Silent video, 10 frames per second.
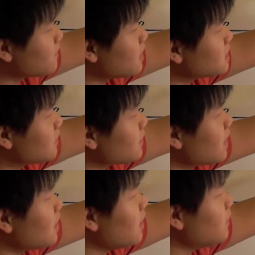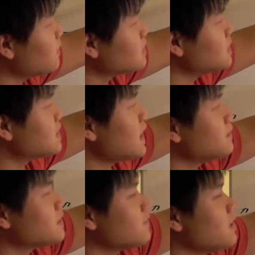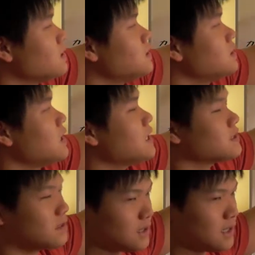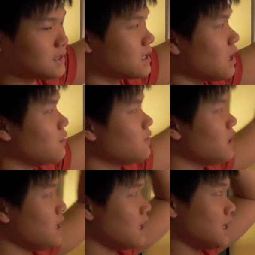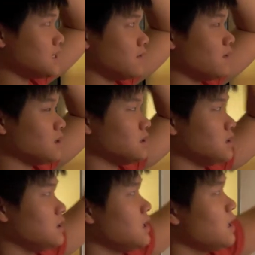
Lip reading: a function of theta. A function times a function that's itself is a function.